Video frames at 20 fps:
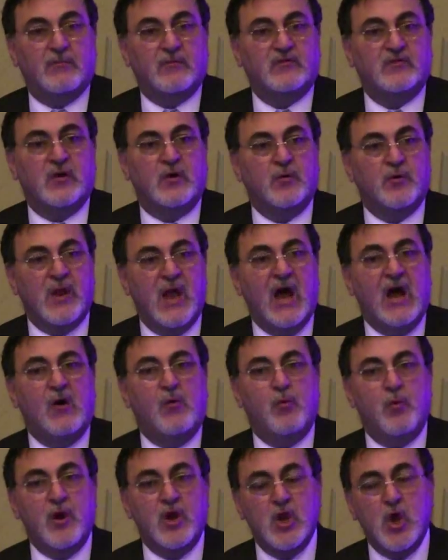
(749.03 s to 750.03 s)
So now
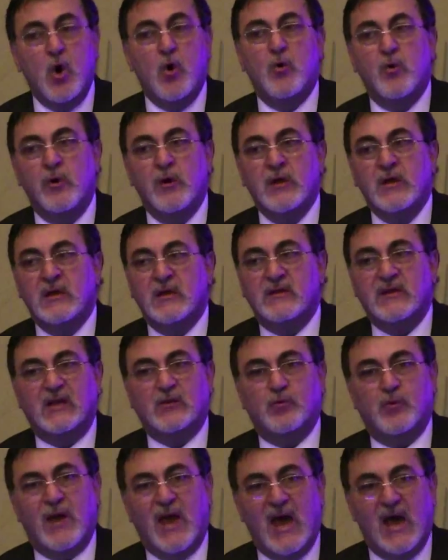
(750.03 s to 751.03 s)
we know that
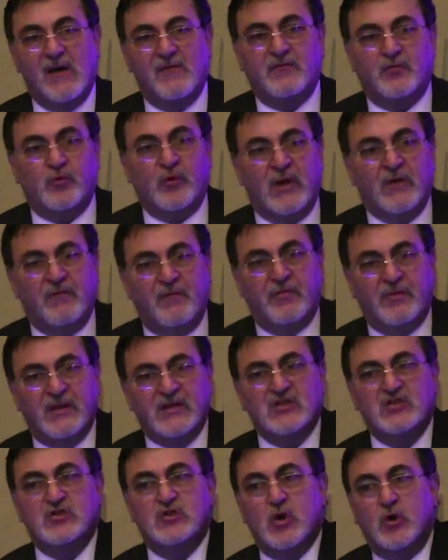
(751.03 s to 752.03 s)
we have to give
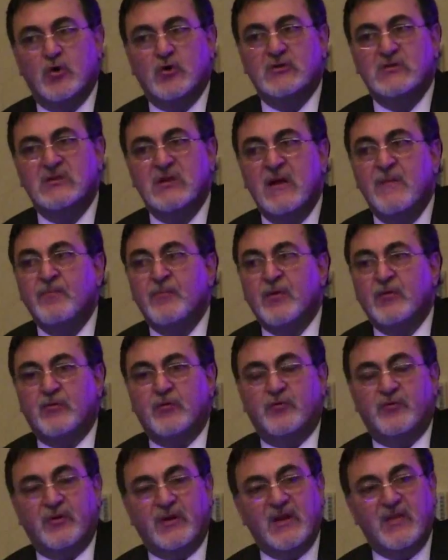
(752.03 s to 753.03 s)
this dose to
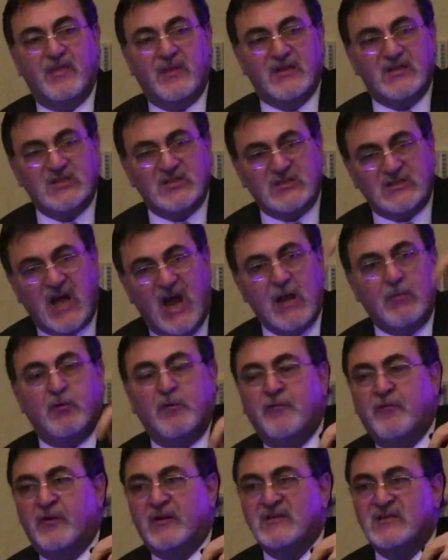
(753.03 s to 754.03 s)
treat this type
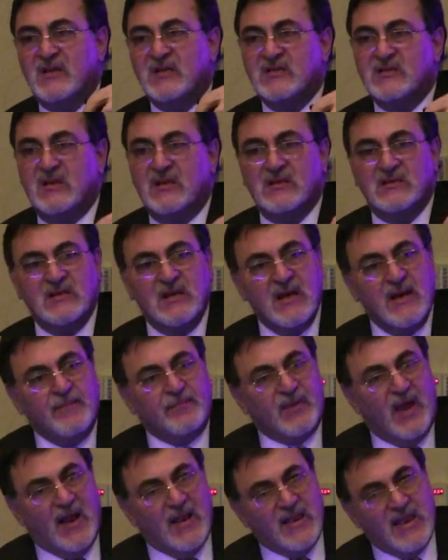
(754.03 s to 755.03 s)
of resistance,
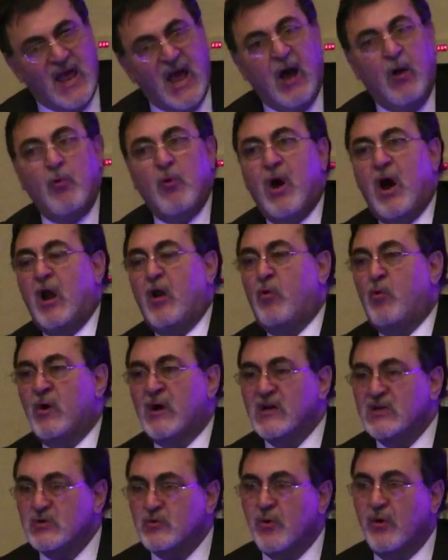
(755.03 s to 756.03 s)
and now we are
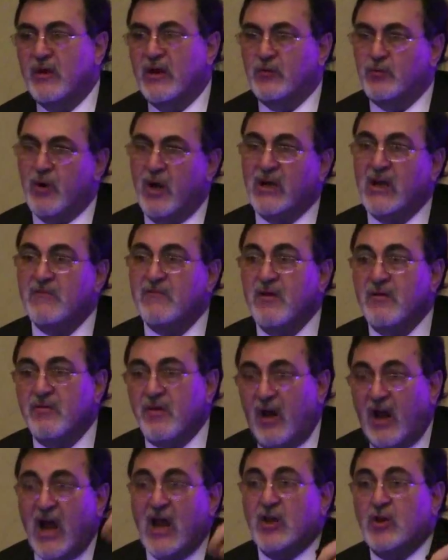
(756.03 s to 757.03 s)
quite sure that we are giving the
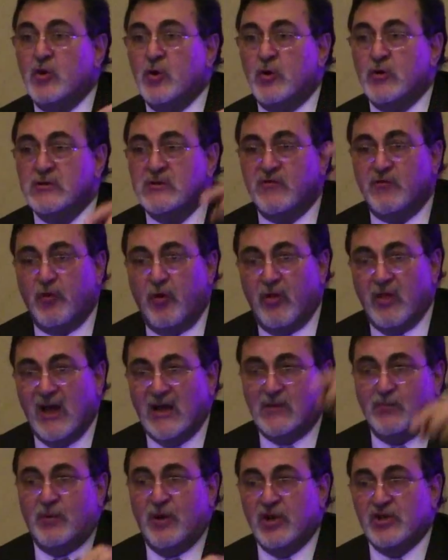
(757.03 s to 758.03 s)
right dose for
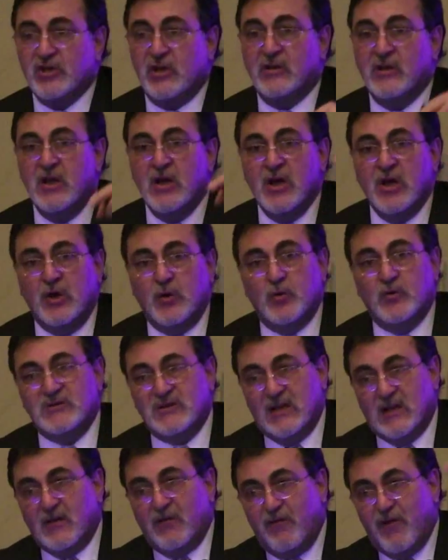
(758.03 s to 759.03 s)
that patient who is
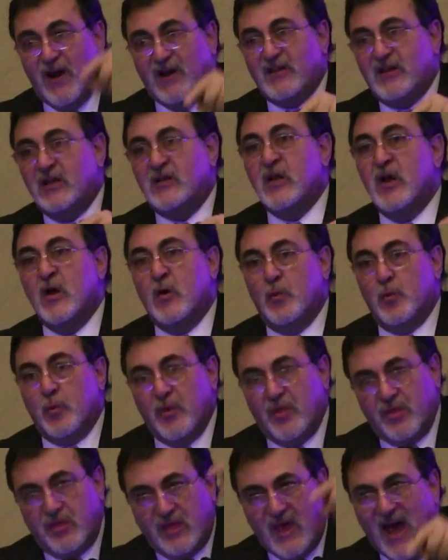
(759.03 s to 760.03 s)
infected
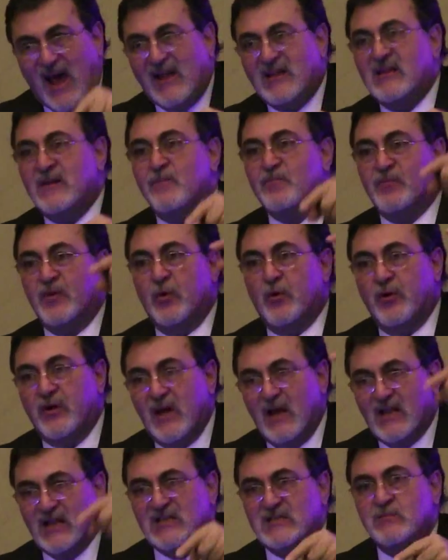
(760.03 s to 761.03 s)
with that
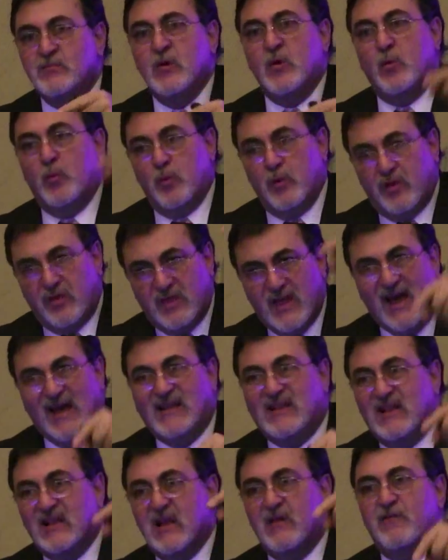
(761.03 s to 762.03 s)
organism, with
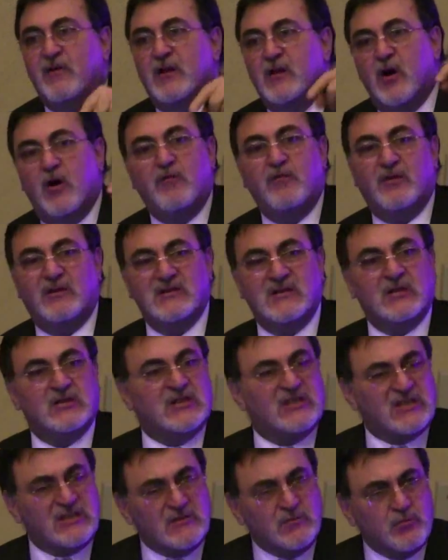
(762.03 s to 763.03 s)
that level of resistance.
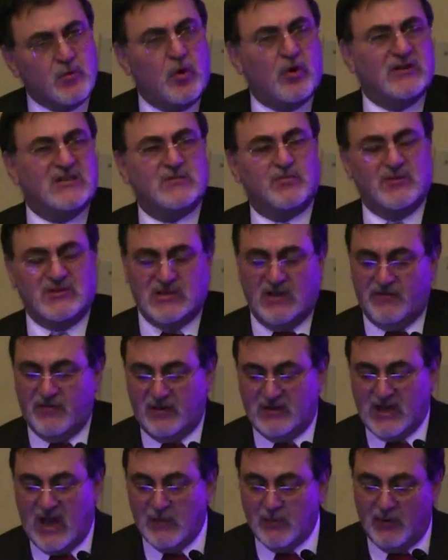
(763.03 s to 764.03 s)
This is more specific
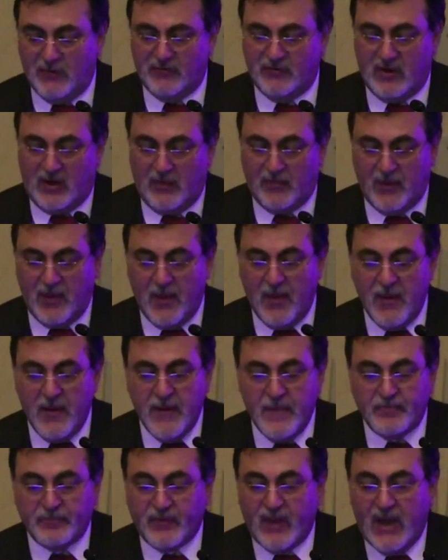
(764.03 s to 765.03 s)
type of therapy.
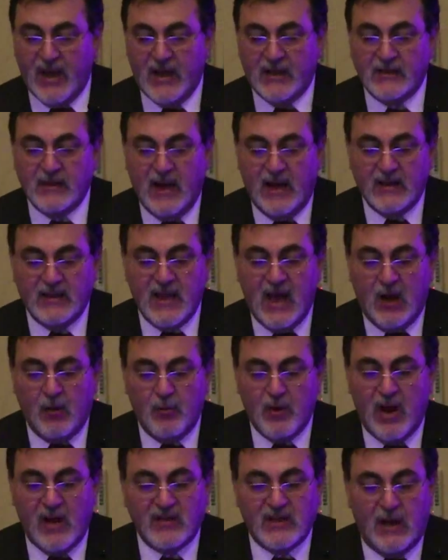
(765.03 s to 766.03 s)
And now
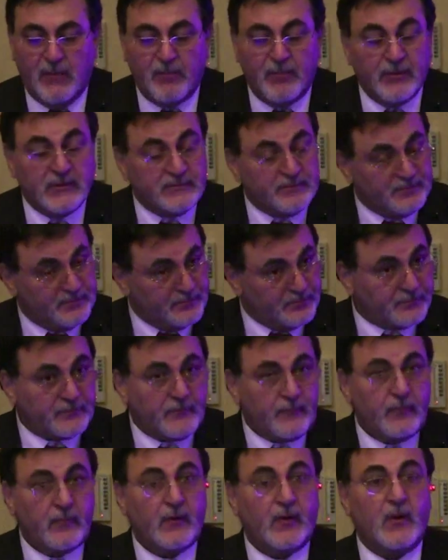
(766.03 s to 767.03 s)
we end up
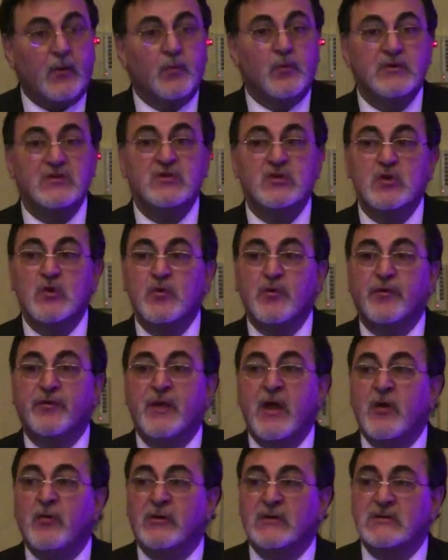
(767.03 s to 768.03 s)
with new
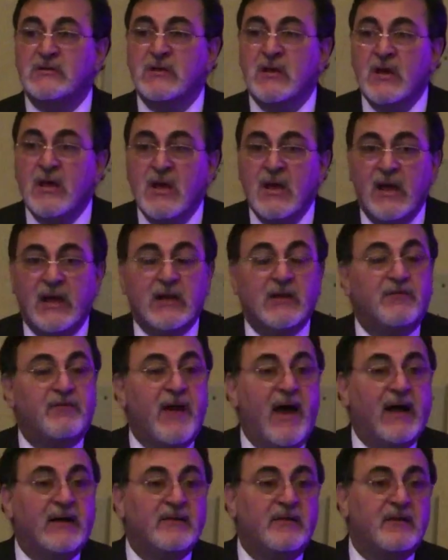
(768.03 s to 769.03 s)
theories. In
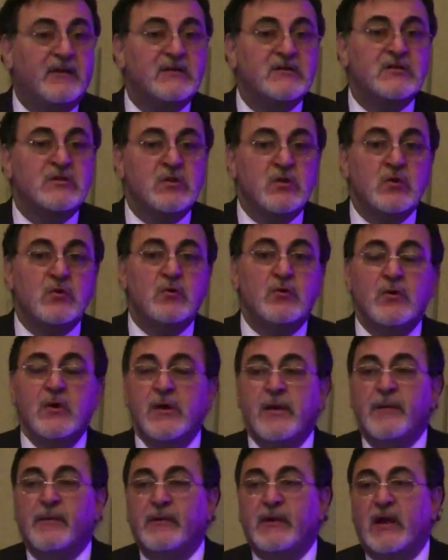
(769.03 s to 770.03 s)
fact, there is new
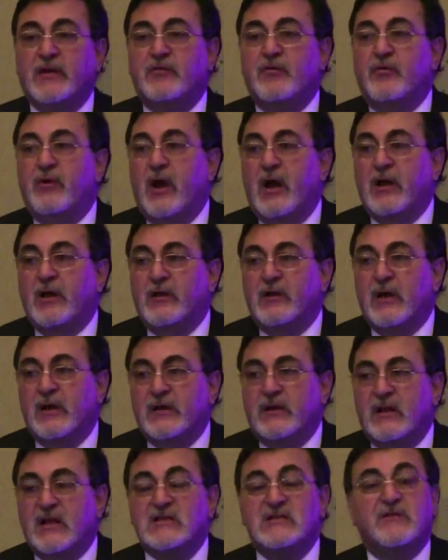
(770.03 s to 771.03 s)

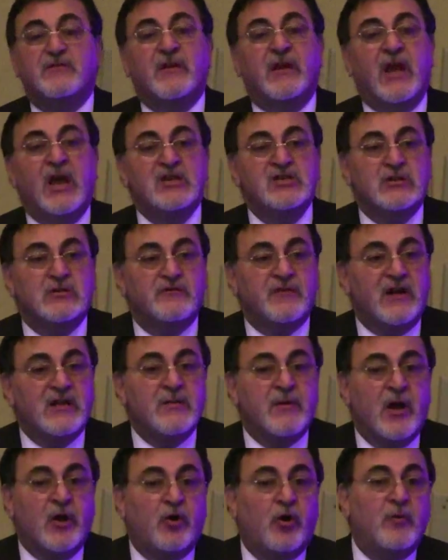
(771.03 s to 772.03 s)
classification of
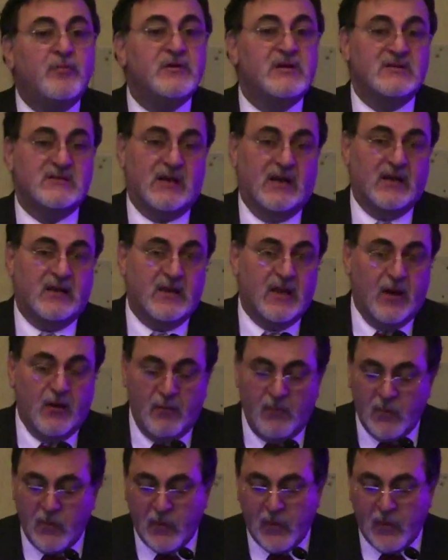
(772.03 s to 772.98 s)
antimicrobials right now.